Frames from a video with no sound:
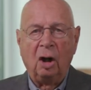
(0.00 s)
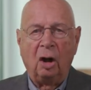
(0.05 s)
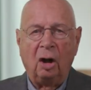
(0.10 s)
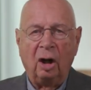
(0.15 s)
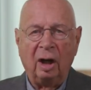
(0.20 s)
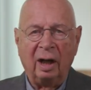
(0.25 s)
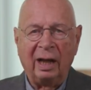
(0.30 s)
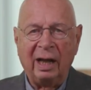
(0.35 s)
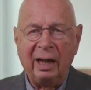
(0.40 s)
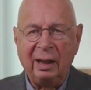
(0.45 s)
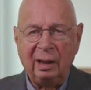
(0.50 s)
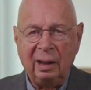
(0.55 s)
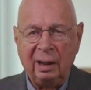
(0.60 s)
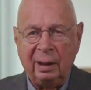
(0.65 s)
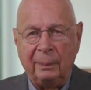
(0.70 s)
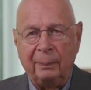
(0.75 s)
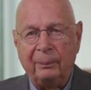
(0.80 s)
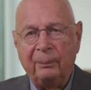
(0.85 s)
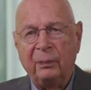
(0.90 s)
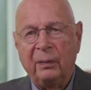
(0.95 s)

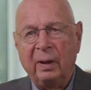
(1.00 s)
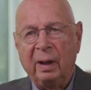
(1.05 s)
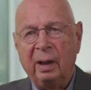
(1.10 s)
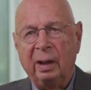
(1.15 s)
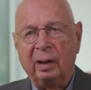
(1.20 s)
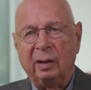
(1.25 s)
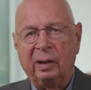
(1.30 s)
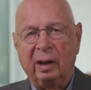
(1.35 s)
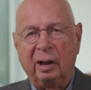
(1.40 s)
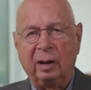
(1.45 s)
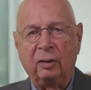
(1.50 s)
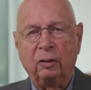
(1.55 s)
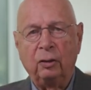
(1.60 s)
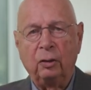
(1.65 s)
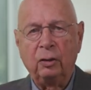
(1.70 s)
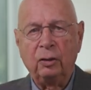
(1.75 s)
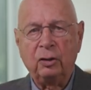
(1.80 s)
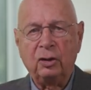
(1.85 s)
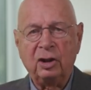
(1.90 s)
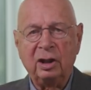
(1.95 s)
Already,
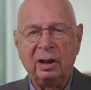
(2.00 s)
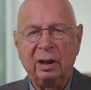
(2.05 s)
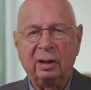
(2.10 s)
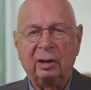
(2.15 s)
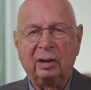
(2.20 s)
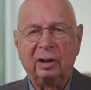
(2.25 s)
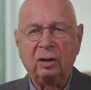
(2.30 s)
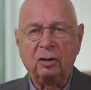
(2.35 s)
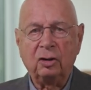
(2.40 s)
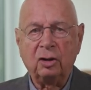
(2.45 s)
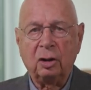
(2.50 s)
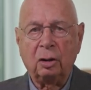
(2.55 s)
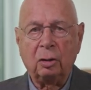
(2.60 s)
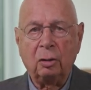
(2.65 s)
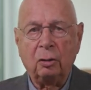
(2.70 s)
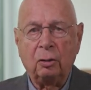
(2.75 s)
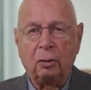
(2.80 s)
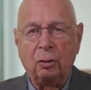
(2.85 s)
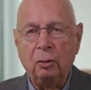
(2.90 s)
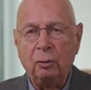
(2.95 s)
technology and
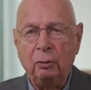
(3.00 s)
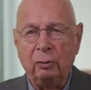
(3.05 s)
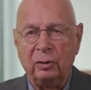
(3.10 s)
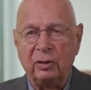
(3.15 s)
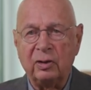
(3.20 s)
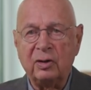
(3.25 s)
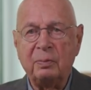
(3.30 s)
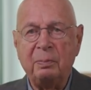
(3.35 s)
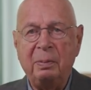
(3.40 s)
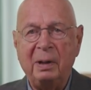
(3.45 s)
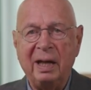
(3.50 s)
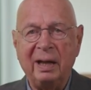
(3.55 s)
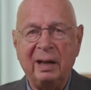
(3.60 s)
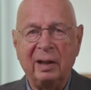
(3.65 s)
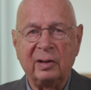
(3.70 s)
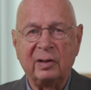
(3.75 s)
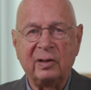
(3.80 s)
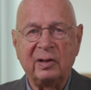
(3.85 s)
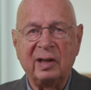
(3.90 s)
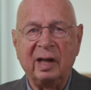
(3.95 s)
digital tools play
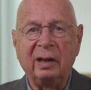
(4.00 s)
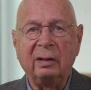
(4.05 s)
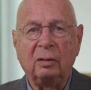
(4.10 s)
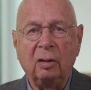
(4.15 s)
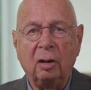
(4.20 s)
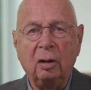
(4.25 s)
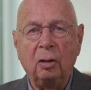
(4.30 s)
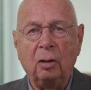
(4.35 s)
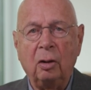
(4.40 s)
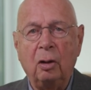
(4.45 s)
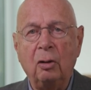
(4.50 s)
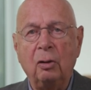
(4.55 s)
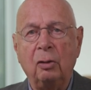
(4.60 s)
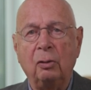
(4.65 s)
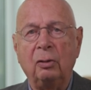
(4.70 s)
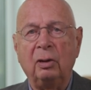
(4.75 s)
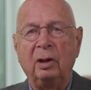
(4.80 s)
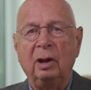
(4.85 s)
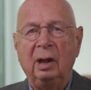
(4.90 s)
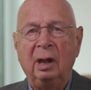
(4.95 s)
a central
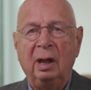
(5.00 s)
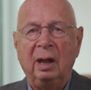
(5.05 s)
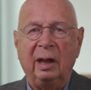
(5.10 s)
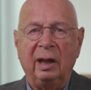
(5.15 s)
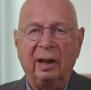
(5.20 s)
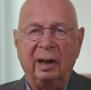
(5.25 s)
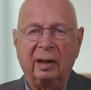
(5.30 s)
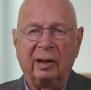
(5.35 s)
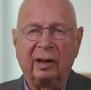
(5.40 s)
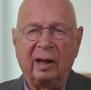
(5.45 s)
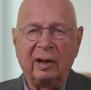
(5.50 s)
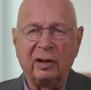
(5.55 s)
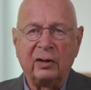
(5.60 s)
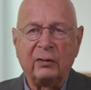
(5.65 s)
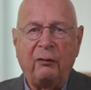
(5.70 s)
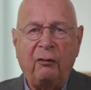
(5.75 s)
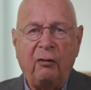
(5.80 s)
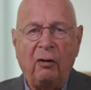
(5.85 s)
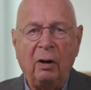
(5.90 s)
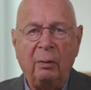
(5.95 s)
role in
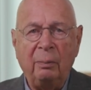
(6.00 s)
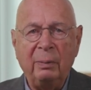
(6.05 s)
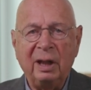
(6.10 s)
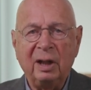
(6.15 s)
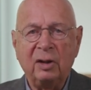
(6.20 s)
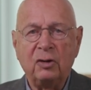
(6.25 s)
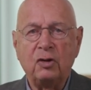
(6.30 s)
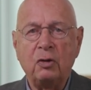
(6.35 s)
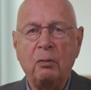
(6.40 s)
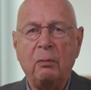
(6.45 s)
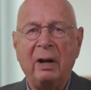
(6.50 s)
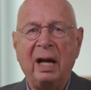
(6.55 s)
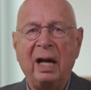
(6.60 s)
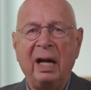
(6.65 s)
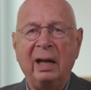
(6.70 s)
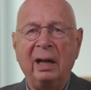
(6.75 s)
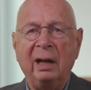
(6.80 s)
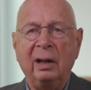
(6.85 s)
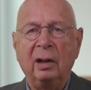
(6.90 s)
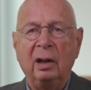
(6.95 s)
transforming the
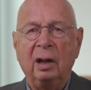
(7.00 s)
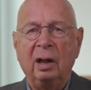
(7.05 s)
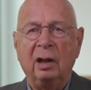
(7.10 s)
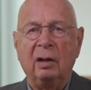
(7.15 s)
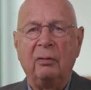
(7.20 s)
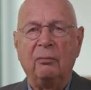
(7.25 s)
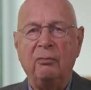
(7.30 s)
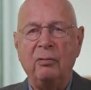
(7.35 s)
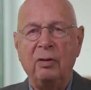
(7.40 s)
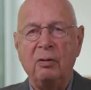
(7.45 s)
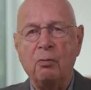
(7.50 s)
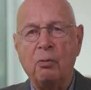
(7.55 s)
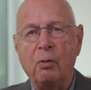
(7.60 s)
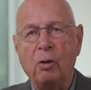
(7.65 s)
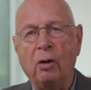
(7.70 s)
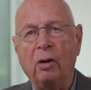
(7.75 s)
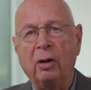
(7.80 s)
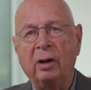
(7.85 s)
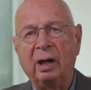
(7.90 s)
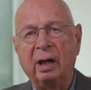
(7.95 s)
way we
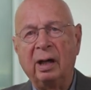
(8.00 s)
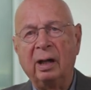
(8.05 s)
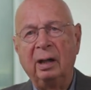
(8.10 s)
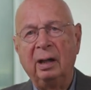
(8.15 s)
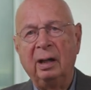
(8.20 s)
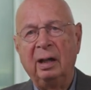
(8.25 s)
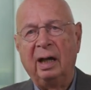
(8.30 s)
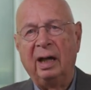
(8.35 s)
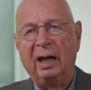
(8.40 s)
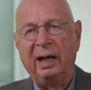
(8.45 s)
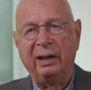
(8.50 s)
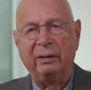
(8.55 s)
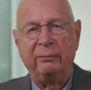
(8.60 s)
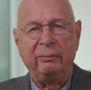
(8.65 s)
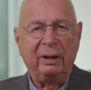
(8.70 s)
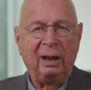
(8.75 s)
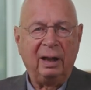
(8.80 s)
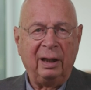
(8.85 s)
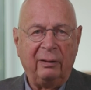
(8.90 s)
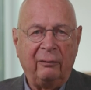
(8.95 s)
work and
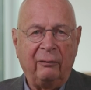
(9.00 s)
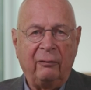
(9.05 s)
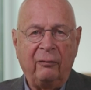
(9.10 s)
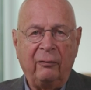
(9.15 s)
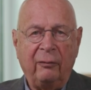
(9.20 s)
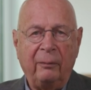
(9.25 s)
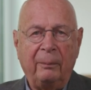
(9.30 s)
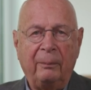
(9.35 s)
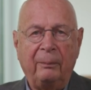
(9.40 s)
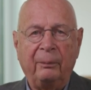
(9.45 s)
we live.